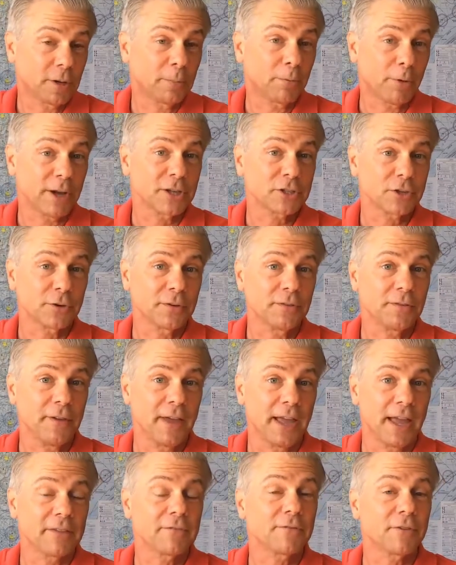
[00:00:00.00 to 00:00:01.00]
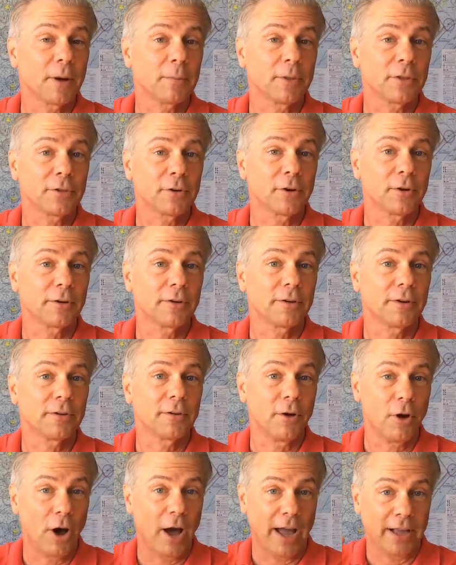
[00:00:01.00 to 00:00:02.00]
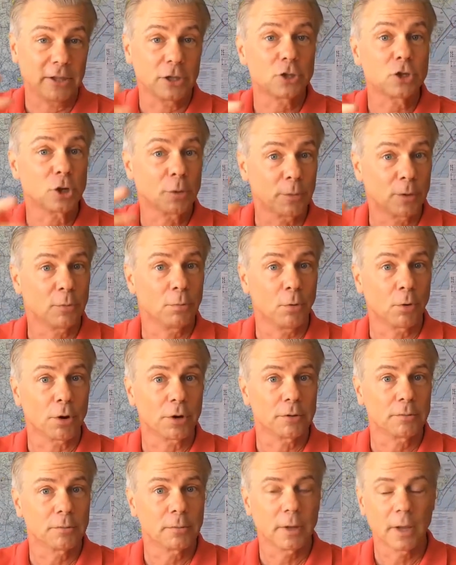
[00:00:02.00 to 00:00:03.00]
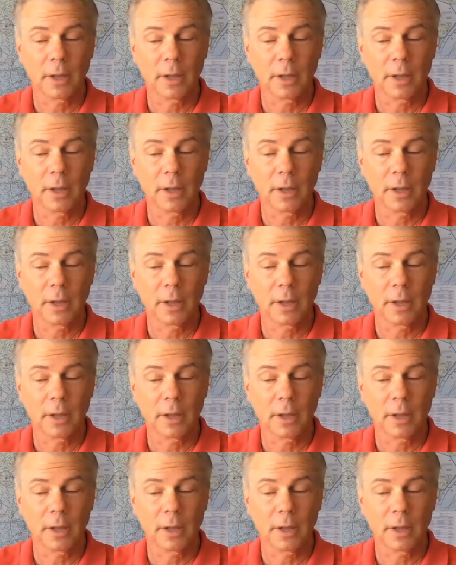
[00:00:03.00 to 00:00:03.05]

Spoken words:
compressor and fan from at the terminal board.